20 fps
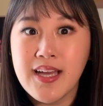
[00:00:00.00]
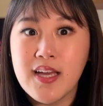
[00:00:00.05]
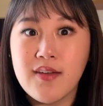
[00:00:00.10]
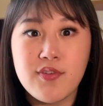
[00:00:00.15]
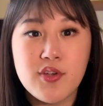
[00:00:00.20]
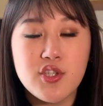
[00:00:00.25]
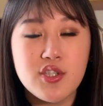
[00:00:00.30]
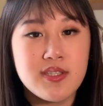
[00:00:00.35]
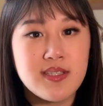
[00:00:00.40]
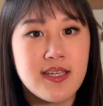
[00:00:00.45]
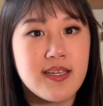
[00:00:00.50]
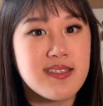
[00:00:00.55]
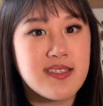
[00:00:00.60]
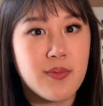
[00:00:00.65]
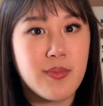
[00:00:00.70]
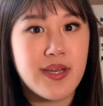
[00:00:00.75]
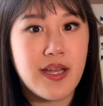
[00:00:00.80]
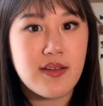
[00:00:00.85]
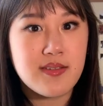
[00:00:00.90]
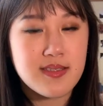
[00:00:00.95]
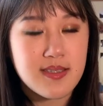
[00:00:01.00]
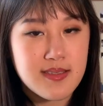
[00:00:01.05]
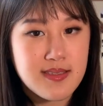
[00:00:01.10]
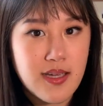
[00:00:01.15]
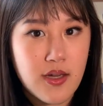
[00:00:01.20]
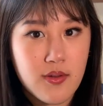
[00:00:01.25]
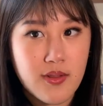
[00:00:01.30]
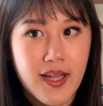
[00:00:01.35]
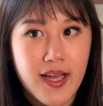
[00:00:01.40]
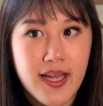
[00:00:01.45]
If you just take someone else's
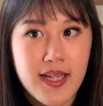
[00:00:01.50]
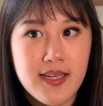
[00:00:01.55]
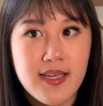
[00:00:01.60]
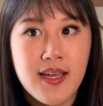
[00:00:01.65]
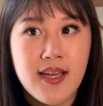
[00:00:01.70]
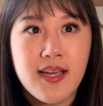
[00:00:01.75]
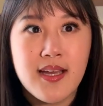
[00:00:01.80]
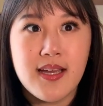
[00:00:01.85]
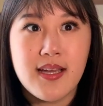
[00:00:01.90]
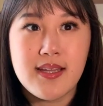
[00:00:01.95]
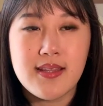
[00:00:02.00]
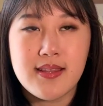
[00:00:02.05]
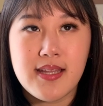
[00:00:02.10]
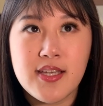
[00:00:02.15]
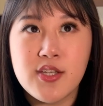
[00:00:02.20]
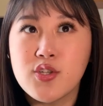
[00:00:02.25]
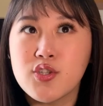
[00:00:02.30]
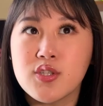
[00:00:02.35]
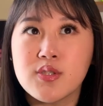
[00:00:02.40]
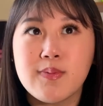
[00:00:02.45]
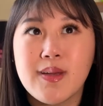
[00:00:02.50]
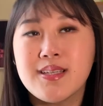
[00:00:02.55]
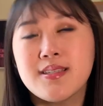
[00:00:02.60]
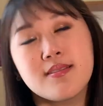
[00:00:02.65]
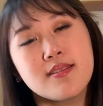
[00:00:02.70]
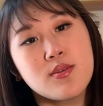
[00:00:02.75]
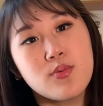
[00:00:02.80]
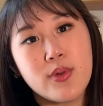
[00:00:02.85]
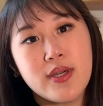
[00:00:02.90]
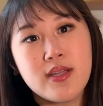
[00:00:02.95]
outline, then you're just
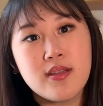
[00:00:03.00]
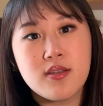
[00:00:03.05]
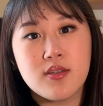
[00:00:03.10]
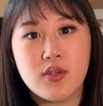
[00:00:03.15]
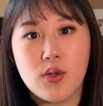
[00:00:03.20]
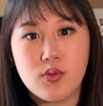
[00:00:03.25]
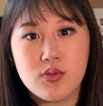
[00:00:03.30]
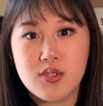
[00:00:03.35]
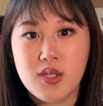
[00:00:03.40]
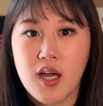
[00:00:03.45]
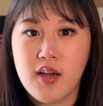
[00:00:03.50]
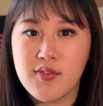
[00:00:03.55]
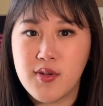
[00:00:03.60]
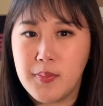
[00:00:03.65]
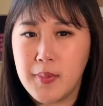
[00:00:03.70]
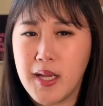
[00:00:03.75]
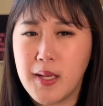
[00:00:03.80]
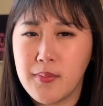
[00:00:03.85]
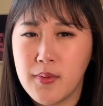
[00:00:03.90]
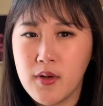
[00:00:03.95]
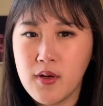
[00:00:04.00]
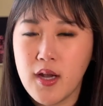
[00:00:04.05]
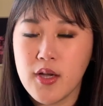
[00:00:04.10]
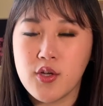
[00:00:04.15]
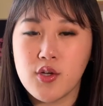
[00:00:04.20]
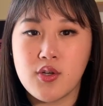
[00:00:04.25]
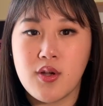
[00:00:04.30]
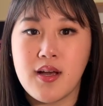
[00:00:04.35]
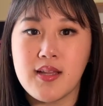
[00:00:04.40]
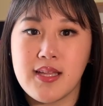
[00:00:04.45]
basically reading the notes off your paper and
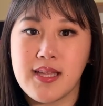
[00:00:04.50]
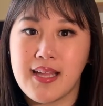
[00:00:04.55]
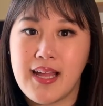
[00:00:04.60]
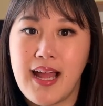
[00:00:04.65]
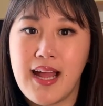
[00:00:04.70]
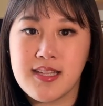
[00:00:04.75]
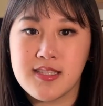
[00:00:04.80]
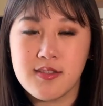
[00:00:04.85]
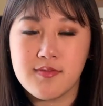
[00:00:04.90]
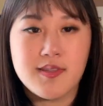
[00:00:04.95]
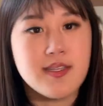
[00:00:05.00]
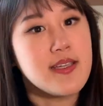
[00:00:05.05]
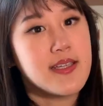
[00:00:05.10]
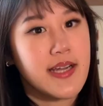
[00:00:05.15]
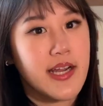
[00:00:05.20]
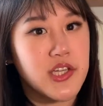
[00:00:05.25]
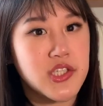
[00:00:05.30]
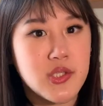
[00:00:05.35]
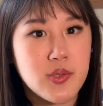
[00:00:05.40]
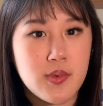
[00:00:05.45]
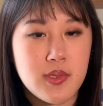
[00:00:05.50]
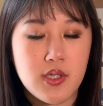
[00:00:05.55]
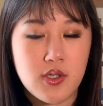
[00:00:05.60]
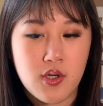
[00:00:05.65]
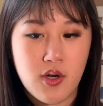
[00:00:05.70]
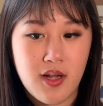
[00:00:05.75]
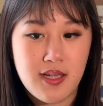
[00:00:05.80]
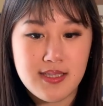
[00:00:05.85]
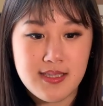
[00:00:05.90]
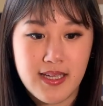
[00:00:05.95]
you're not like actively engaging with the
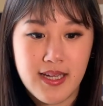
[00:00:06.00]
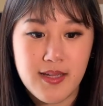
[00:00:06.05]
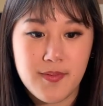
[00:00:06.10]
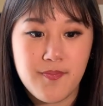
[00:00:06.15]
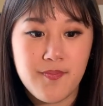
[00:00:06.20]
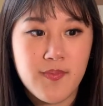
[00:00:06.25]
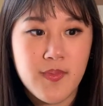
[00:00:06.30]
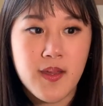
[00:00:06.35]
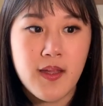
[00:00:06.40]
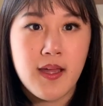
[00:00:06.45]
content.